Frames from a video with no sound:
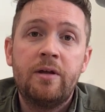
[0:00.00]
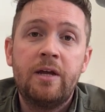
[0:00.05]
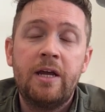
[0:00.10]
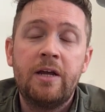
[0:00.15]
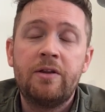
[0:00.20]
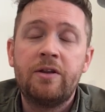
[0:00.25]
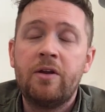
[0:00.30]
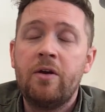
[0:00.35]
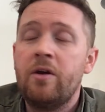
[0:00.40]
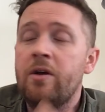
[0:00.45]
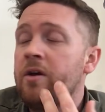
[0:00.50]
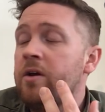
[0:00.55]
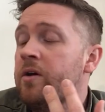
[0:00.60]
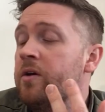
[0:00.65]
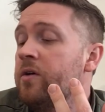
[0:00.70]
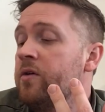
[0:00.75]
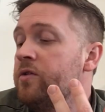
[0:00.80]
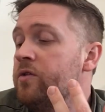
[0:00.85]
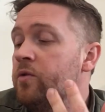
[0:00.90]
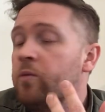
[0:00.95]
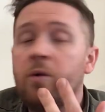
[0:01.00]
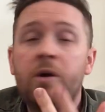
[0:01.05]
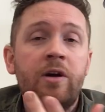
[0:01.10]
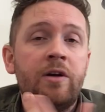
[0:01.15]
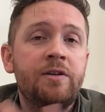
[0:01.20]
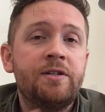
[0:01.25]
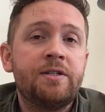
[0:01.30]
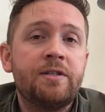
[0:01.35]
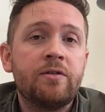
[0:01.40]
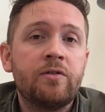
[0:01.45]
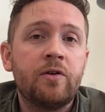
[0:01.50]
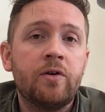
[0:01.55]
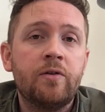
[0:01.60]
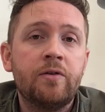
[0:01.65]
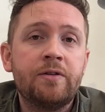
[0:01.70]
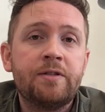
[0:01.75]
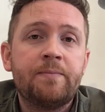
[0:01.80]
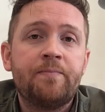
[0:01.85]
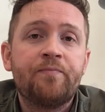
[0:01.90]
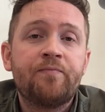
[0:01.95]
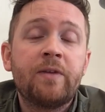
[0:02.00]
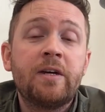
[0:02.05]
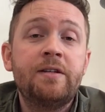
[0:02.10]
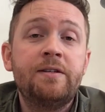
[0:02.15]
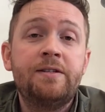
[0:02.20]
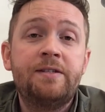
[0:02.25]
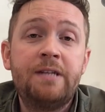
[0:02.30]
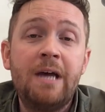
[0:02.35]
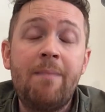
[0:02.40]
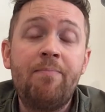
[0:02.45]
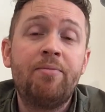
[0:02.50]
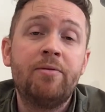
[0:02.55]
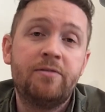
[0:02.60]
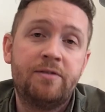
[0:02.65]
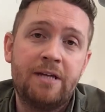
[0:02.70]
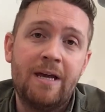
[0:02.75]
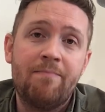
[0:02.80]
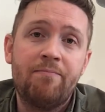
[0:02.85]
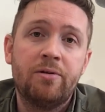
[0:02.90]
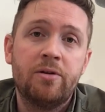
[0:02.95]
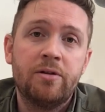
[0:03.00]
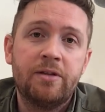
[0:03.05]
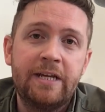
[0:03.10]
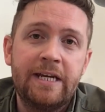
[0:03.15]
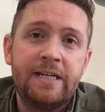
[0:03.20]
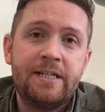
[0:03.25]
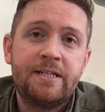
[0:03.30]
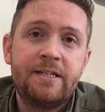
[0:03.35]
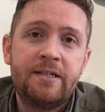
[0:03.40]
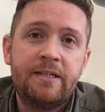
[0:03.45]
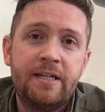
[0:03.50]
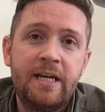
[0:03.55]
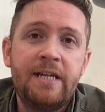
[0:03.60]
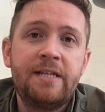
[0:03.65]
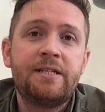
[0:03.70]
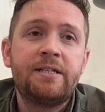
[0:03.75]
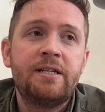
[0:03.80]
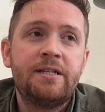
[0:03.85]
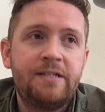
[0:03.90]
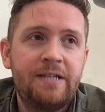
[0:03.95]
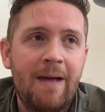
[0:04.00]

The words goes double, double, this, this.